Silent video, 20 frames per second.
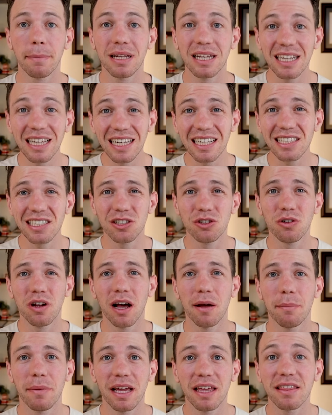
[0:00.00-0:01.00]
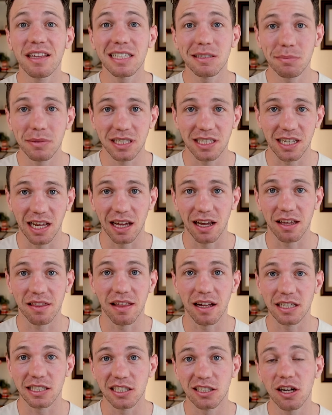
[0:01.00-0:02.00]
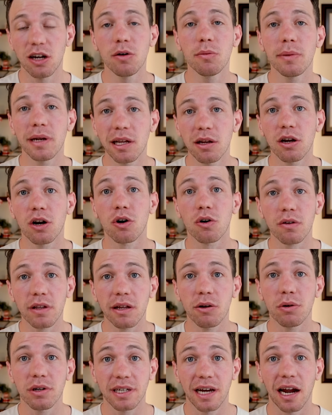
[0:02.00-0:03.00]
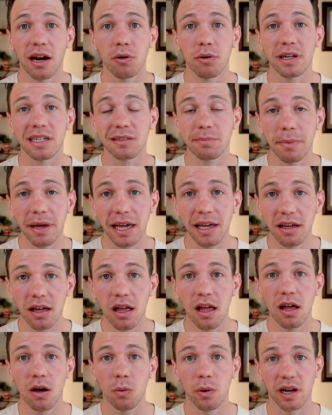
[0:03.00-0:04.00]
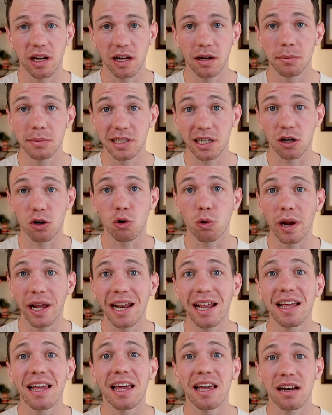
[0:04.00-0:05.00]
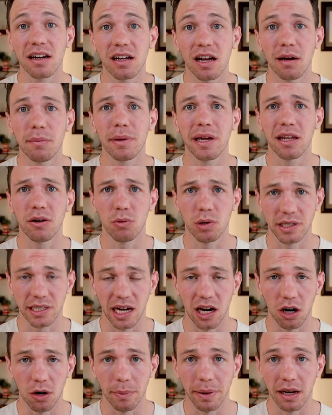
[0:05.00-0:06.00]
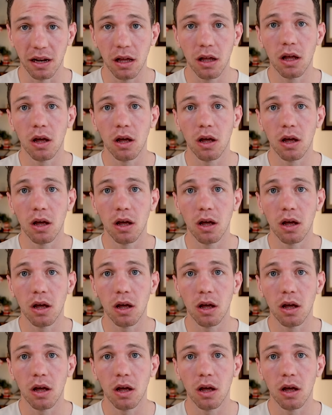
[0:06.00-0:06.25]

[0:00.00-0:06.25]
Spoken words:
Please do not make this mistake that so many early retirees make when it comes to creating income in retirement.